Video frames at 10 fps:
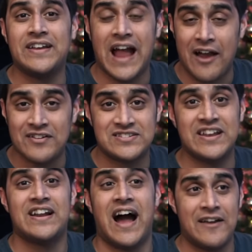
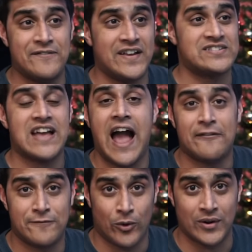guaranteed IVs
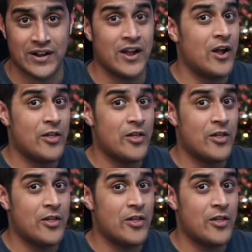at 40.